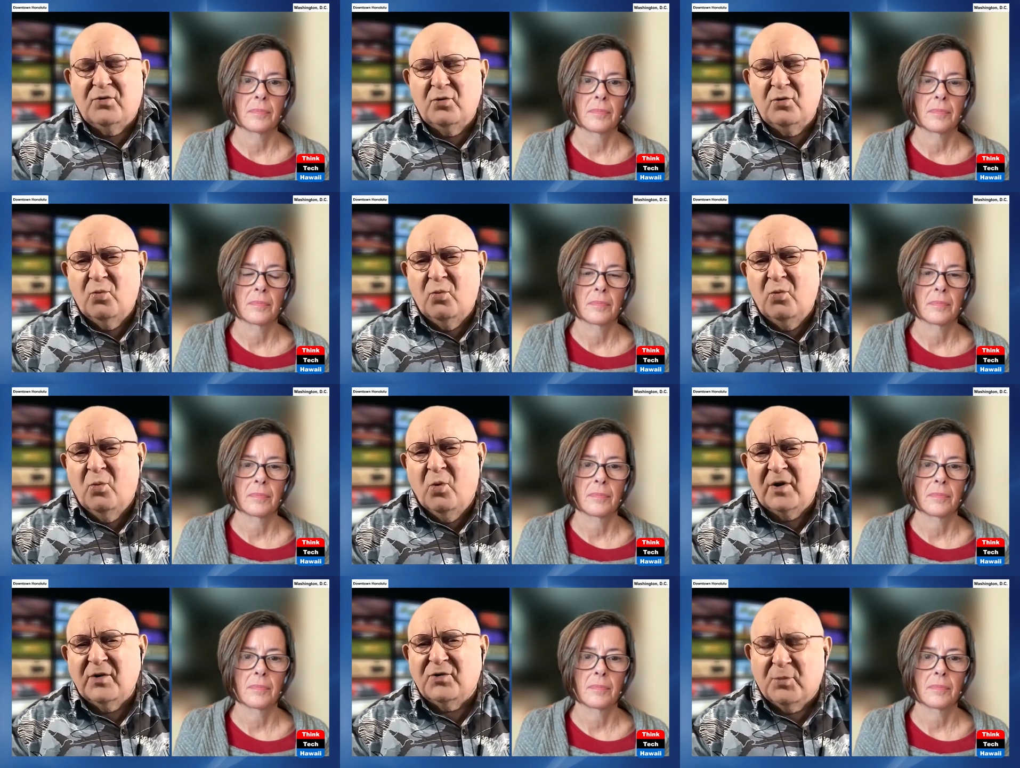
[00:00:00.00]
Speaker 1: who
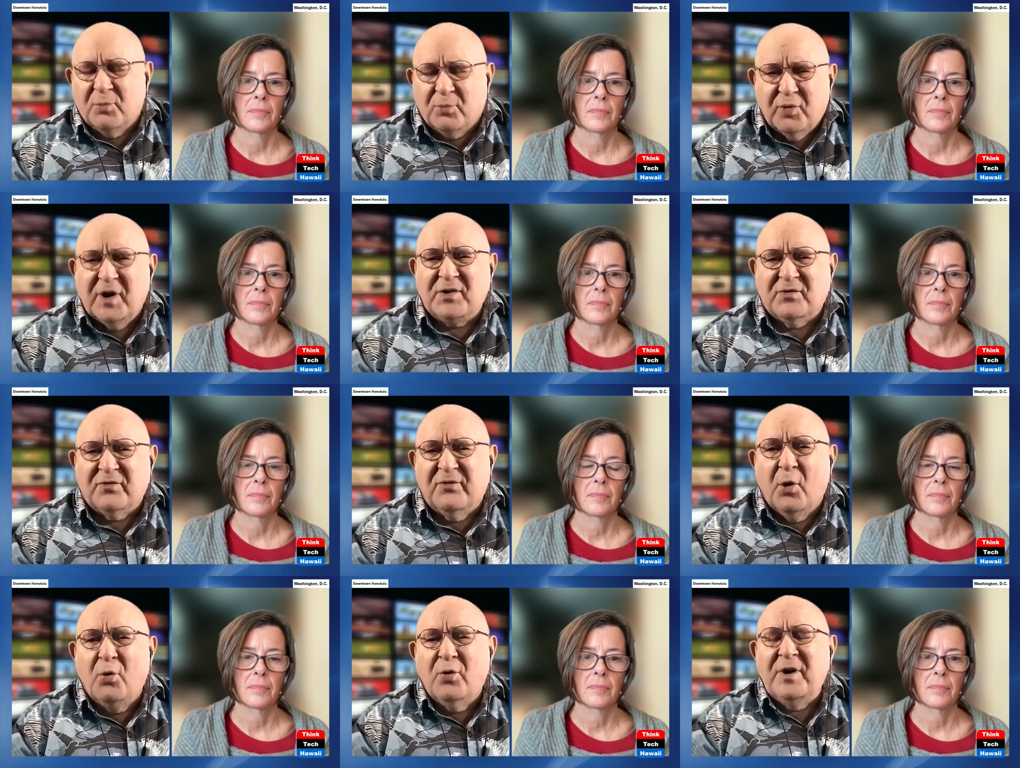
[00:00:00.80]
want to suppress
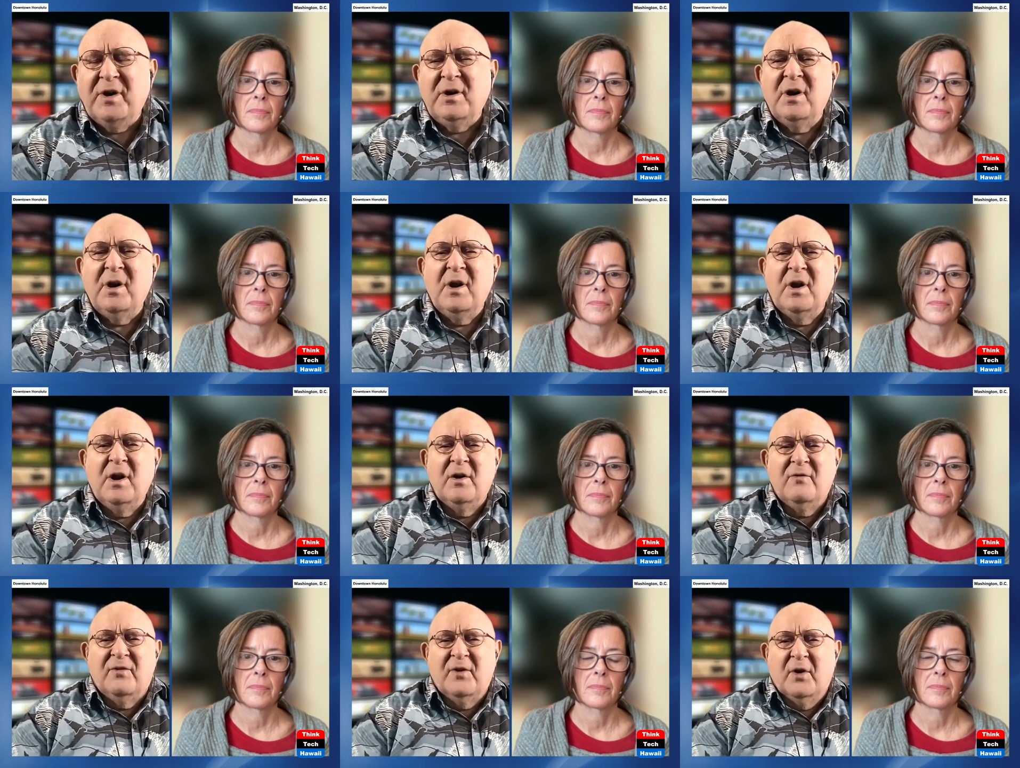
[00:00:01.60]
voting
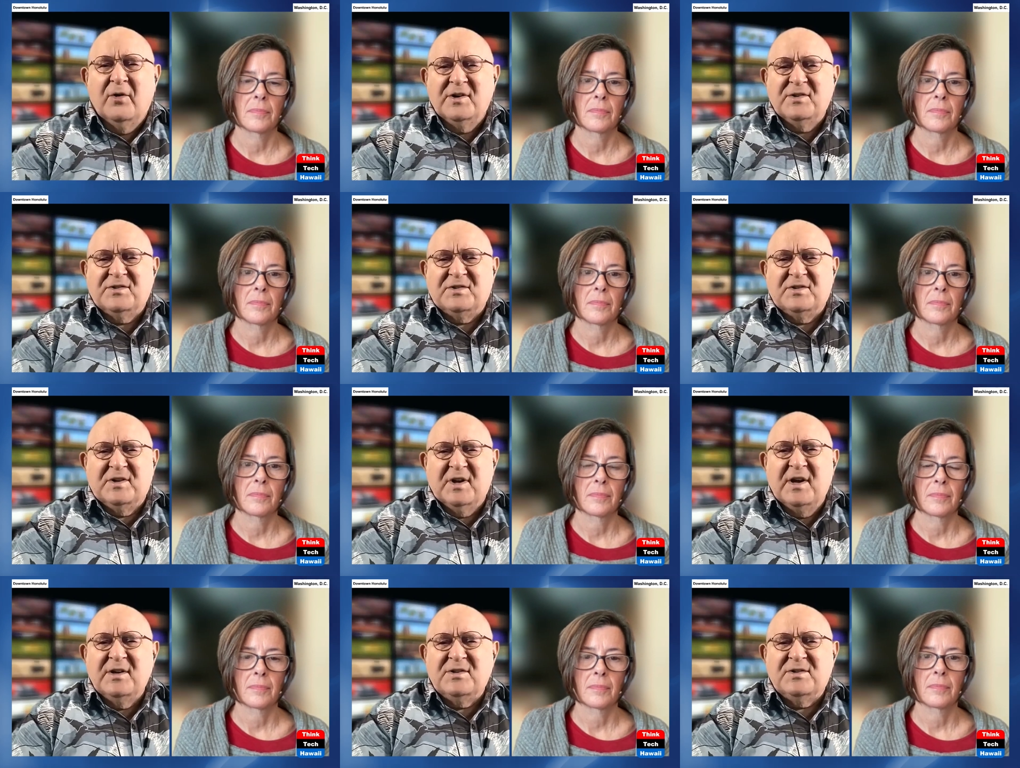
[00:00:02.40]
in various
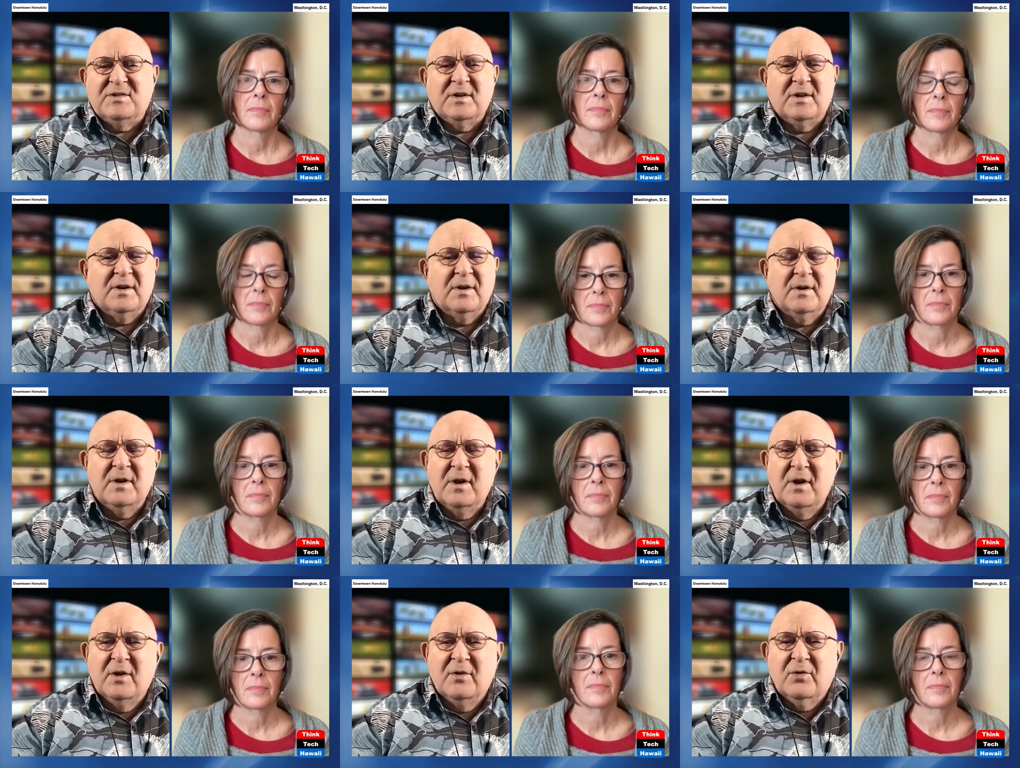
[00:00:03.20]
states uh,
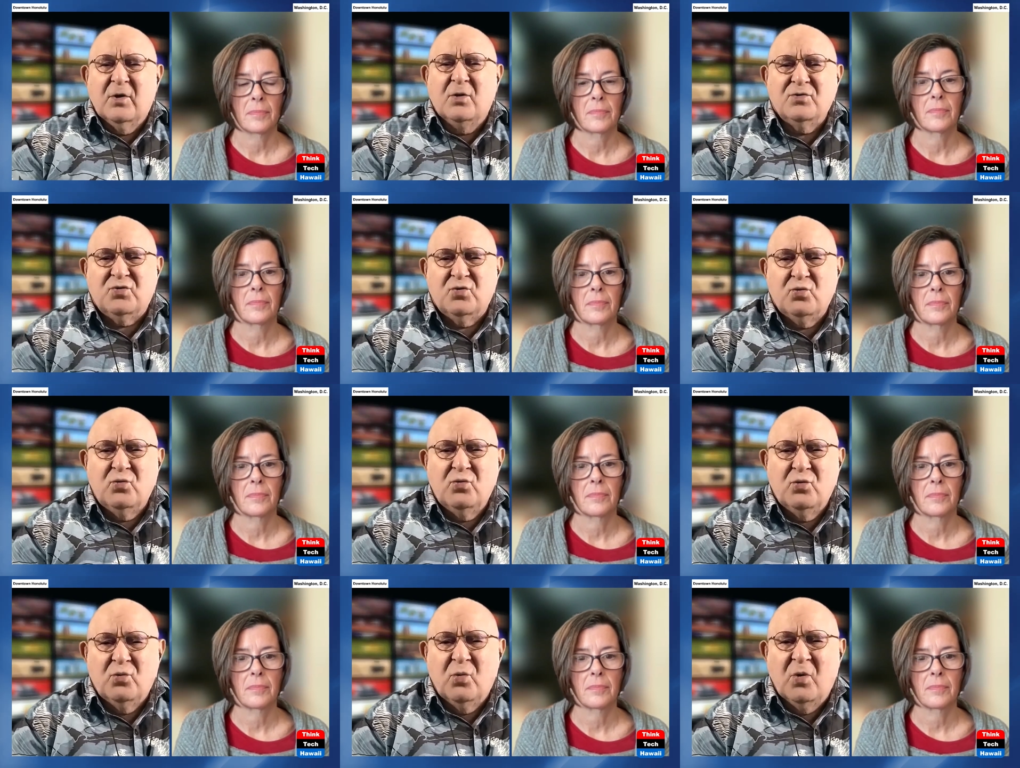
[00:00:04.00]
those
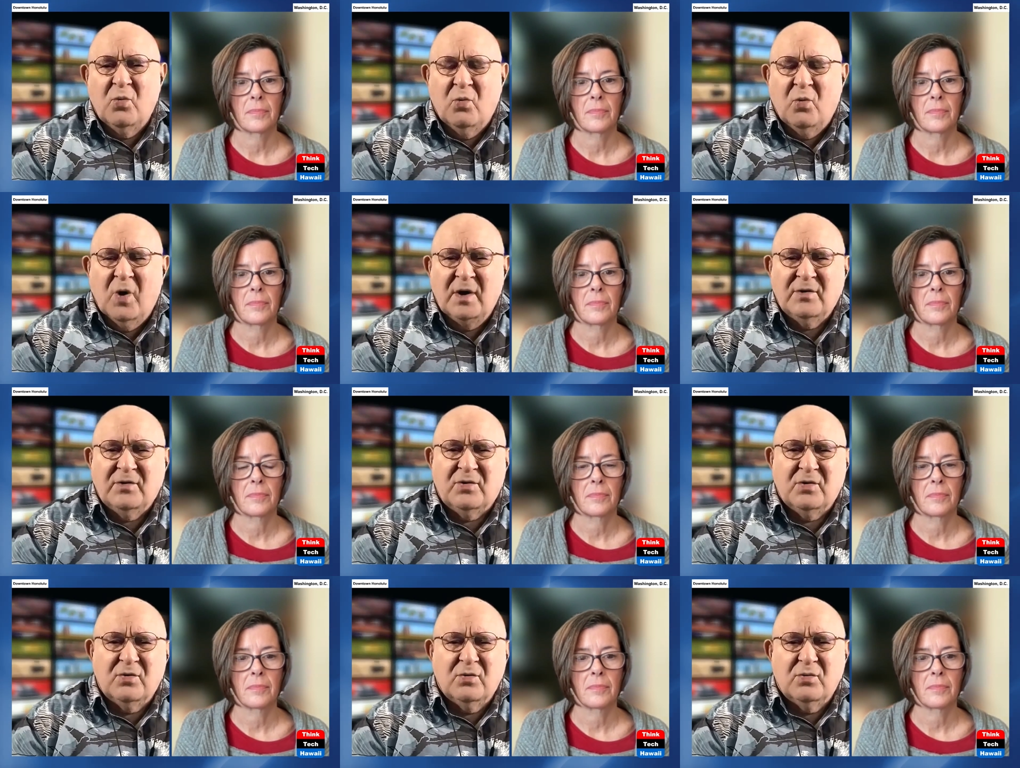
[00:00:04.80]
who w- want
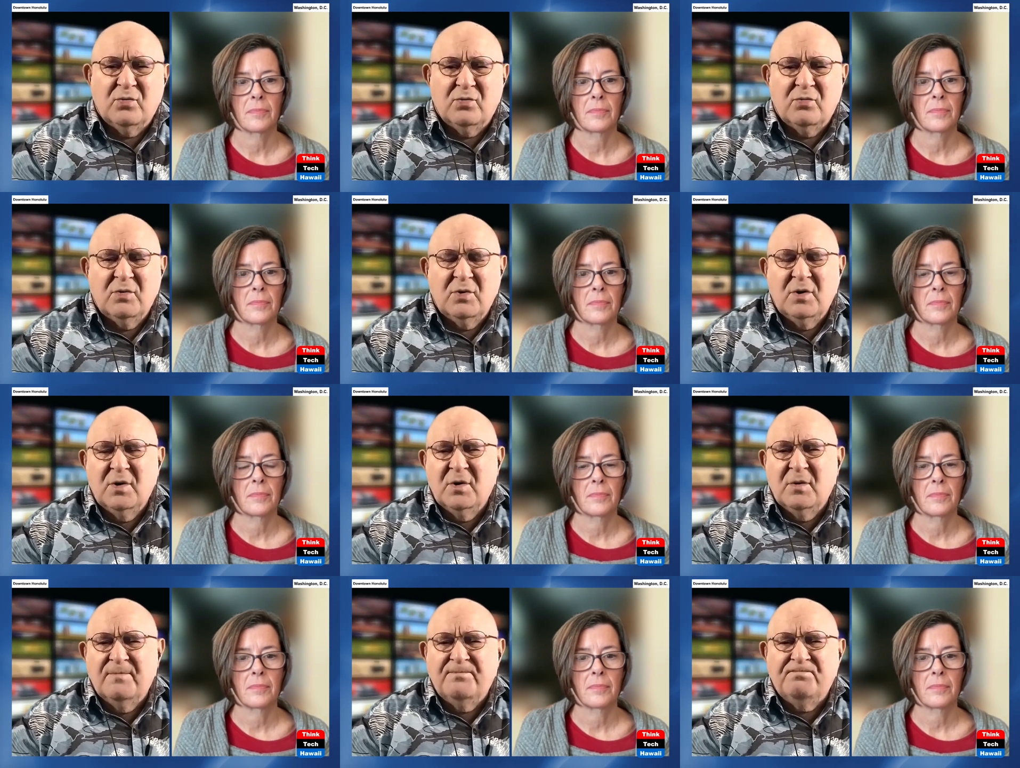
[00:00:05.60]
to
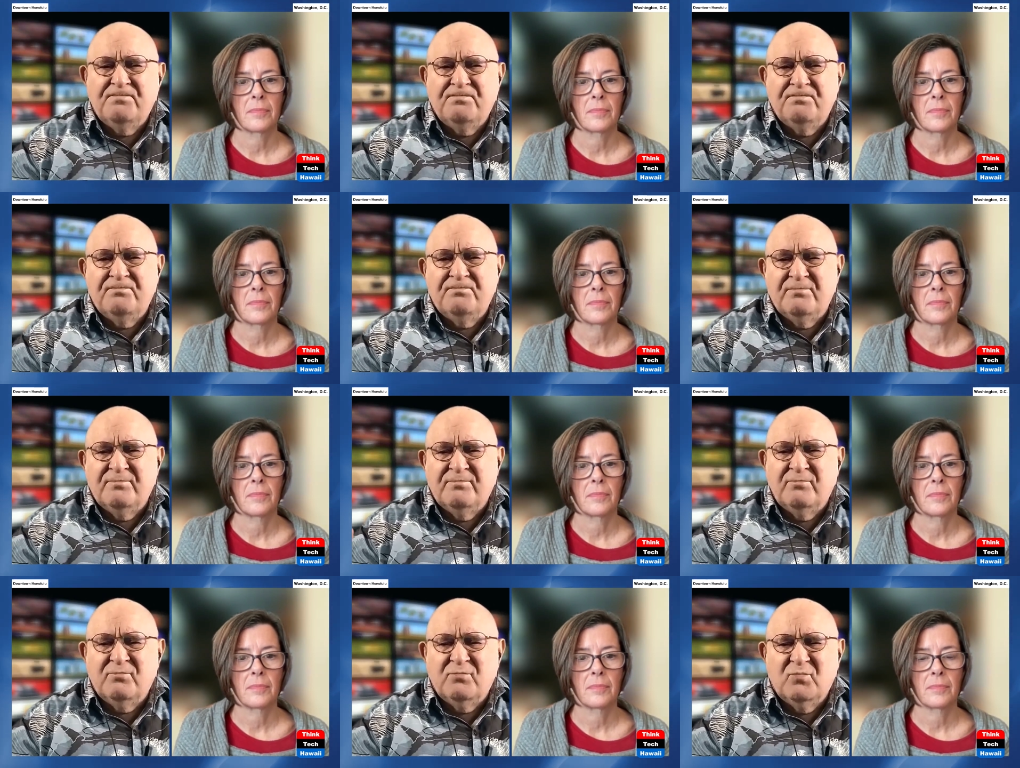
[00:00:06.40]

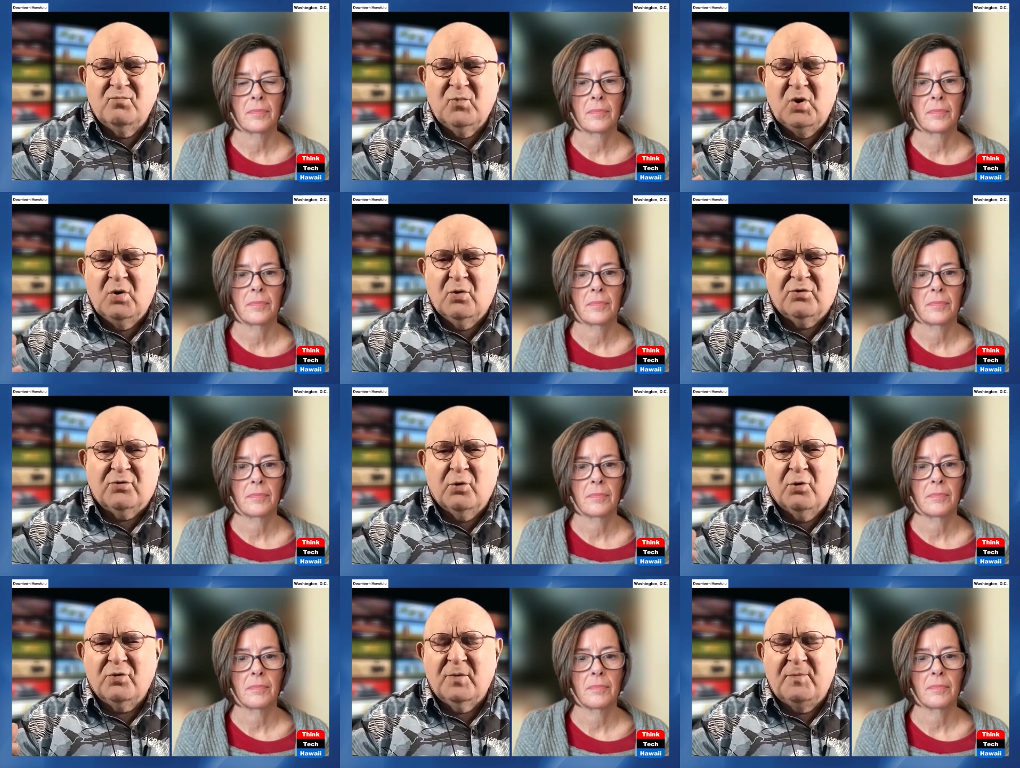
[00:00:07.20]
mm, you know
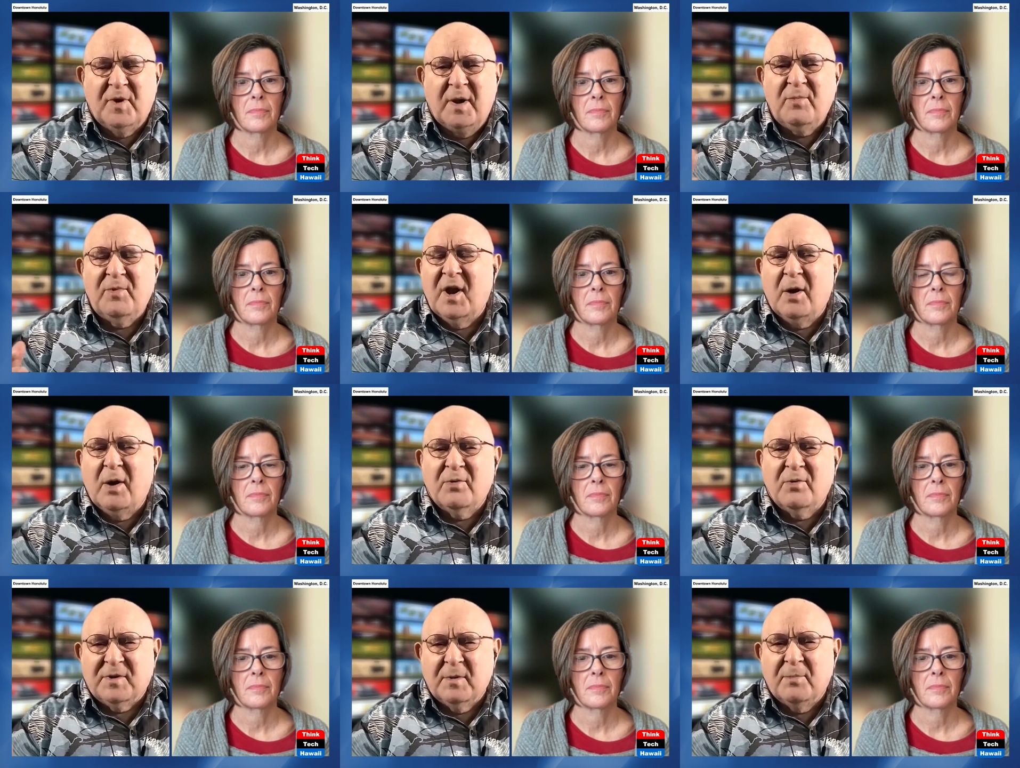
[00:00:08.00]
throw the baby out with the